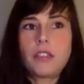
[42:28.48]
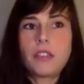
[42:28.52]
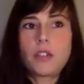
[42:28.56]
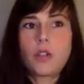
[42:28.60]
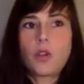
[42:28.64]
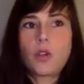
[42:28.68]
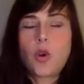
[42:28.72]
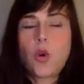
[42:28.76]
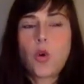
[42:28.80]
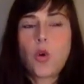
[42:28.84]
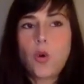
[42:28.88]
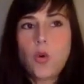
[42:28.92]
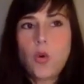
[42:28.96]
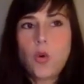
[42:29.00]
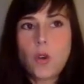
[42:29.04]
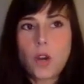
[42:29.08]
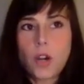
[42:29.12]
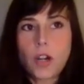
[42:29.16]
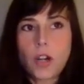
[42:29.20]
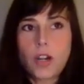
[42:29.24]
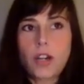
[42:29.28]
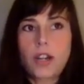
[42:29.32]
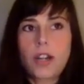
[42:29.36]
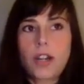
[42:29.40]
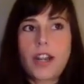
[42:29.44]

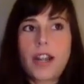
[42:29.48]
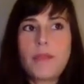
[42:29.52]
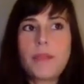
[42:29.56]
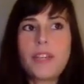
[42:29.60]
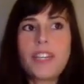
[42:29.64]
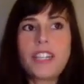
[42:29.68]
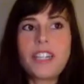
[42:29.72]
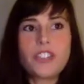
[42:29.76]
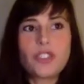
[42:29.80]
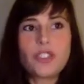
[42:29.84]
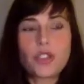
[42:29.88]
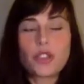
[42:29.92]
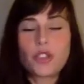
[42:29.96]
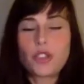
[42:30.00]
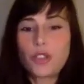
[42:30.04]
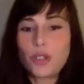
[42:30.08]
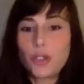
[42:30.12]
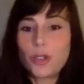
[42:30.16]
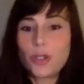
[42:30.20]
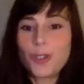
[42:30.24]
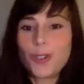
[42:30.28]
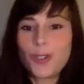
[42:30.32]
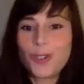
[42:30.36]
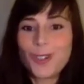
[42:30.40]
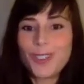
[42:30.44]
core. I mean, it's your
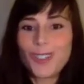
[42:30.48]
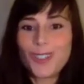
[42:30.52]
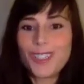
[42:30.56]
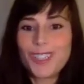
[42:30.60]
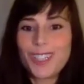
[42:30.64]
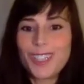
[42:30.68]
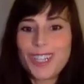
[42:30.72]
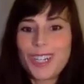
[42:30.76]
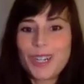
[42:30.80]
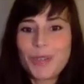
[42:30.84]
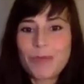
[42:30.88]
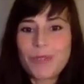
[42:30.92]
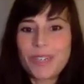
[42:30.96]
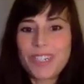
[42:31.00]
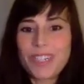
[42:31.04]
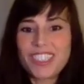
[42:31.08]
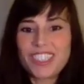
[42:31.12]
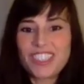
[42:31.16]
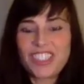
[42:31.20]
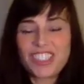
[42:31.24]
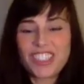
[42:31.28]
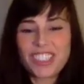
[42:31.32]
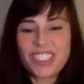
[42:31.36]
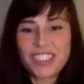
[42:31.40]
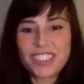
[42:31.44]
soul, but
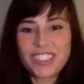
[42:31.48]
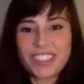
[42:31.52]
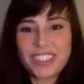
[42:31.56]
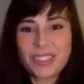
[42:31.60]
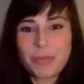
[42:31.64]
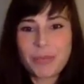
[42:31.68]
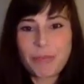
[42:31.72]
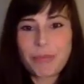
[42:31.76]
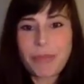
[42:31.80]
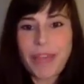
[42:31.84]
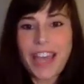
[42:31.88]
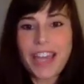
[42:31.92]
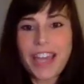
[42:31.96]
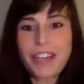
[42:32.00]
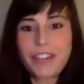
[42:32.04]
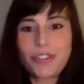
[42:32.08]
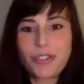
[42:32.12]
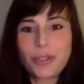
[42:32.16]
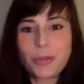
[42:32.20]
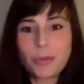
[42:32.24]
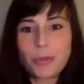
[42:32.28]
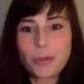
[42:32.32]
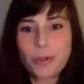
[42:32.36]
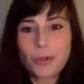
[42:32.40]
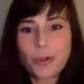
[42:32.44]
it's just this
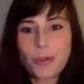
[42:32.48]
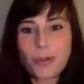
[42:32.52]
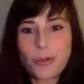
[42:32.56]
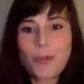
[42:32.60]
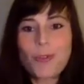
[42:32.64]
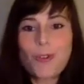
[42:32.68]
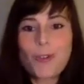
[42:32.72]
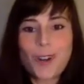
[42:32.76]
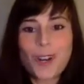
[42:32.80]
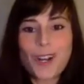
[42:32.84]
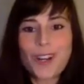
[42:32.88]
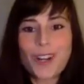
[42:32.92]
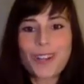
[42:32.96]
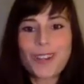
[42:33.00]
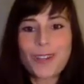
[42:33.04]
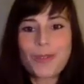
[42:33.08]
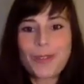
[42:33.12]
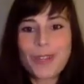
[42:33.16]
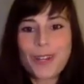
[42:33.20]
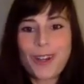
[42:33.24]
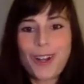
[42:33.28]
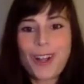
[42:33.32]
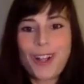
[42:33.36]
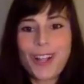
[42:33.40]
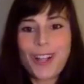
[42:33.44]
impenetrable core that
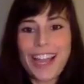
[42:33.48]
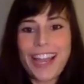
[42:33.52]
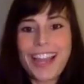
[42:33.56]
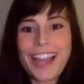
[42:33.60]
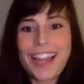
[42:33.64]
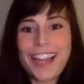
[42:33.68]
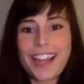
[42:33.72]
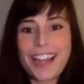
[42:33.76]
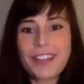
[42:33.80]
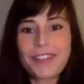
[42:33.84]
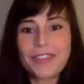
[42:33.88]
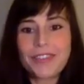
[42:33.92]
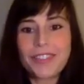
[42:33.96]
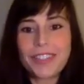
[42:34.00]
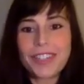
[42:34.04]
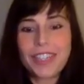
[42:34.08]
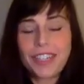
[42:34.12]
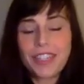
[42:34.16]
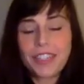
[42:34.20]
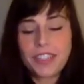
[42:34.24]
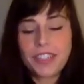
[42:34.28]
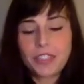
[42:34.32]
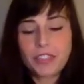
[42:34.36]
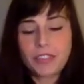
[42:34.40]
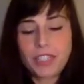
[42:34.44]
we all have.
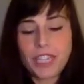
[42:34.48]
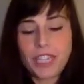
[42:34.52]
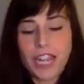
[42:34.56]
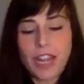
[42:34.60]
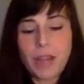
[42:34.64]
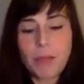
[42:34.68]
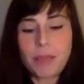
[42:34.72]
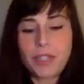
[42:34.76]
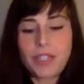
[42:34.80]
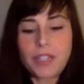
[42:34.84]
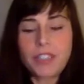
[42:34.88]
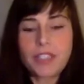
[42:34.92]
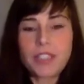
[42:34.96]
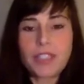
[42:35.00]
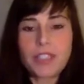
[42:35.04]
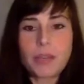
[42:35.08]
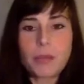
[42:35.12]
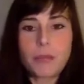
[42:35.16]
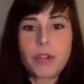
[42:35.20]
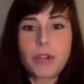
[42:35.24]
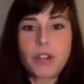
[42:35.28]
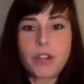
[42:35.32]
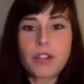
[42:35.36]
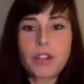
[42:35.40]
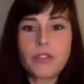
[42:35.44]
So tap into that
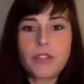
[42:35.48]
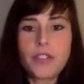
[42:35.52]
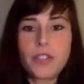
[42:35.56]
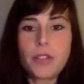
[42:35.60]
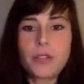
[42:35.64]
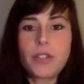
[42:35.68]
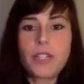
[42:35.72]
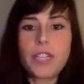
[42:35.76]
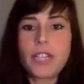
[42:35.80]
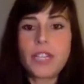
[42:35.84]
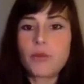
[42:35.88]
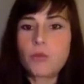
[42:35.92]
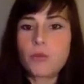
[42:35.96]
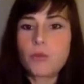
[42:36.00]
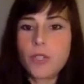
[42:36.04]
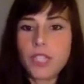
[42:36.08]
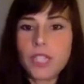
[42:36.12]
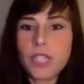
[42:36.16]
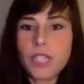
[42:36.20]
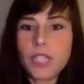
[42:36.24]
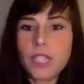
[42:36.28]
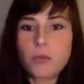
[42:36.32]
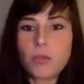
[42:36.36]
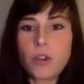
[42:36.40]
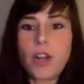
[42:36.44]
part of you and get
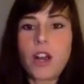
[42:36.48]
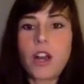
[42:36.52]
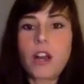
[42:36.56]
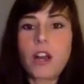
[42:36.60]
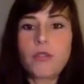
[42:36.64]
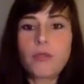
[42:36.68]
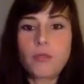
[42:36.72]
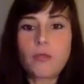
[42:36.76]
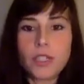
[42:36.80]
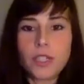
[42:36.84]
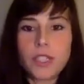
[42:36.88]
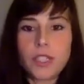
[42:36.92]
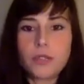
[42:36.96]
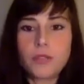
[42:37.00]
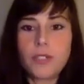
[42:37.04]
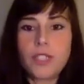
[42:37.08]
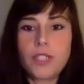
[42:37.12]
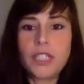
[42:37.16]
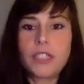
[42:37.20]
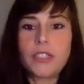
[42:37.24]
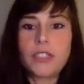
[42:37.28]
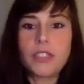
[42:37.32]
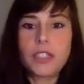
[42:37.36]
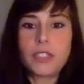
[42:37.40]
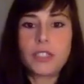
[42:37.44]
really raw, really
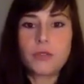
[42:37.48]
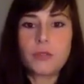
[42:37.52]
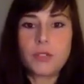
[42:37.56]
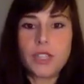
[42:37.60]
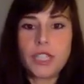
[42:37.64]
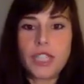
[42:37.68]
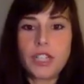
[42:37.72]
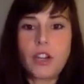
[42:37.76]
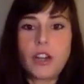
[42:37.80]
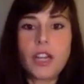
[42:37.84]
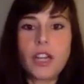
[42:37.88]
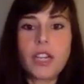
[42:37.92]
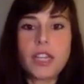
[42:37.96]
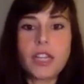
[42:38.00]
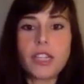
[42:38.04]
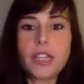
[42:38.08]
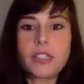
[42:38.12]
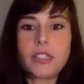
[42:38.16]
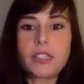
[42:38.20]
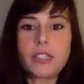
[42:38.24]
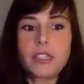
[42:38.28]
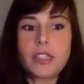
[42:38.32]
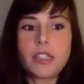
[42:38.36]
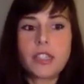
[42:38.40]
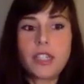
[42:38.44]
real, and really
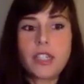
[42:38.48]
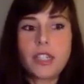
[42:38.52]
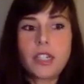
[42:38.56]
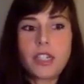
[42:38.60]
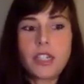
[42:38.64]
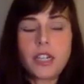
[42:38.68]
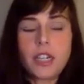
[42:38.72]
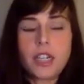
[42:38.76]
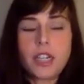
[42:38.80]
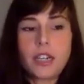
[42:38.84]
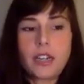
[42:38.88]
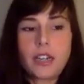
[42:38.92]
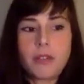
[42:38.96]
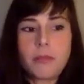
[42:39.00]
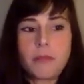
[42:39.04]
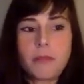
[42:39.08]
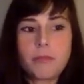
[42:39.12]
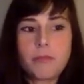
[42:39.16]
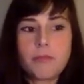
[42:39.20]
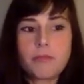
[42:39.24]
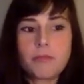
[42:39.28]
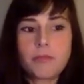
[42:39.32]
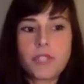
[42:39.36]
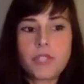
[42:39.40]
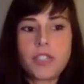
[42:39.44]
honest,
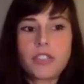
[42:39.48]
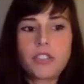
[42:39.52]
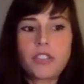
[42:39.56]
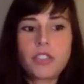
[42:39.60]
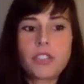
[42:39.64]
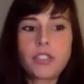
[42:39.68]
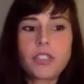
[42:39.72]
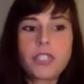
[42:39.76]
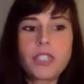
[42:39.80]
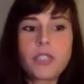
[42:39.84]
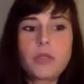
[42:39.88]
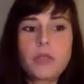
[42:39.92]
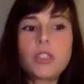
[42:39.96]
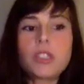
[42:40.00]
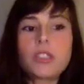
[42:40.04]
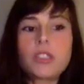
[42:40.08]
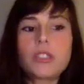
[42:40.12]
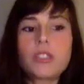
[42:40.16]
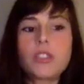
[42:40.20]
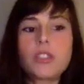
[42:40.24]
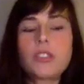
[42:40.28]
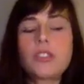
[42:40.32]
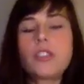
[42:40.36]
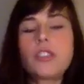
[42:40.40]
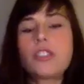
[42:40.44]
and just see what
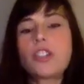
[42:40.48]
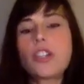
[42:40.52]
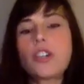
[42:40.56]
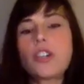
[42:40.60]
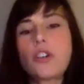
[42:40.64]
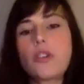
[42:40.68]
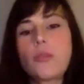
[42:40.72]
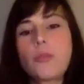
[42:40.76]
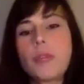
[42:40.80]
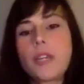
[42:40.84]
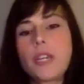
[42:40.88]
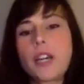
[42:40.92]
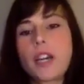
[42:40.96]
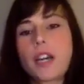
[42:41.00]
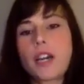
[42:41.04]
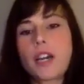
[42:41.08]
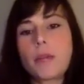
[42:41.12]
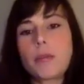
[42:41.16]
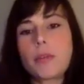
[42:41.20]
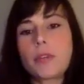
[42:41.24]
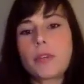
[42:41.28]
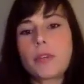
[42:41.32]
starts to open up